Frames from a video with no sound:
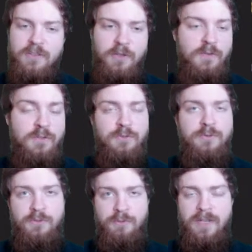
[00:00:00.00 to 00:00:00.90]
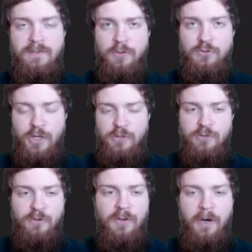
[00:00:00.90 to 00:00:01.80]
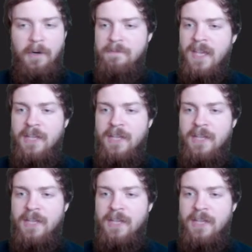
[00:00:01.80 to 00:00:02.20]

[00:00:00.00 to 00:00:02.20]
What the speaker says: So you've used 3 of those treasures so far